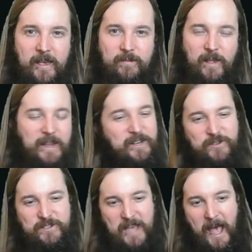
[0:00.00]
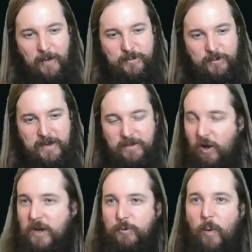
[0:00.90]
enters tapped, right? The
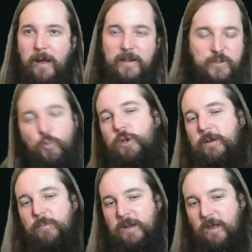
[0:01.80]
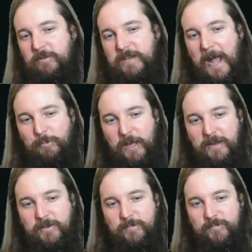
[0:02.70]
Conduit Pylons wouldn't be another tap
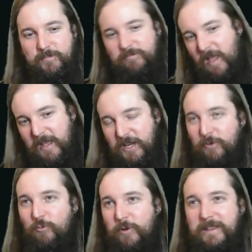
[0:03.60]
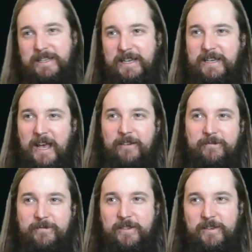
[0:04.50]
land. You don't really need to
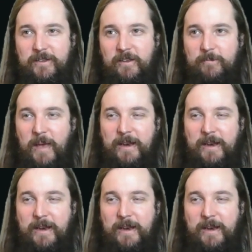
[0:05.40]
have the mana